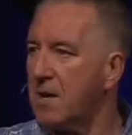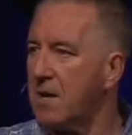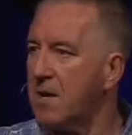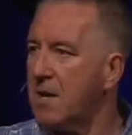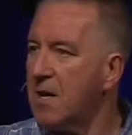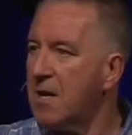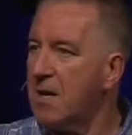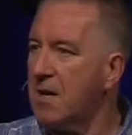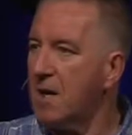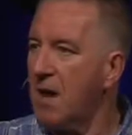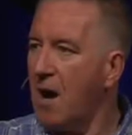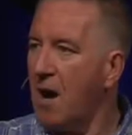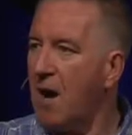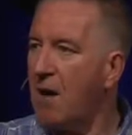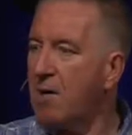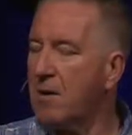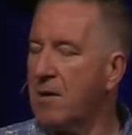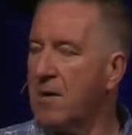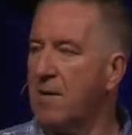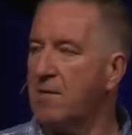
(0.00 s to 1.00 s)
they
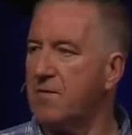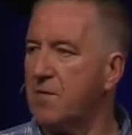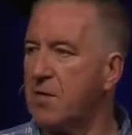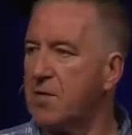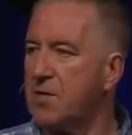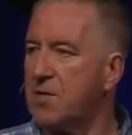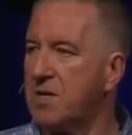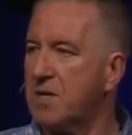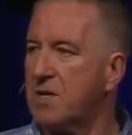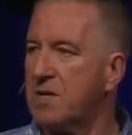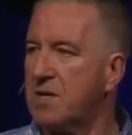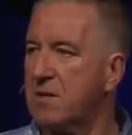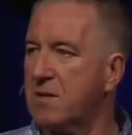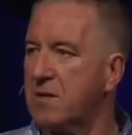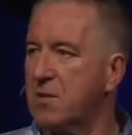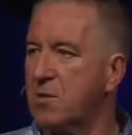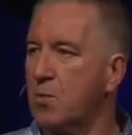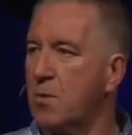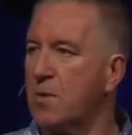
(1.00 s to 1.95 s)
all leave Jesus and this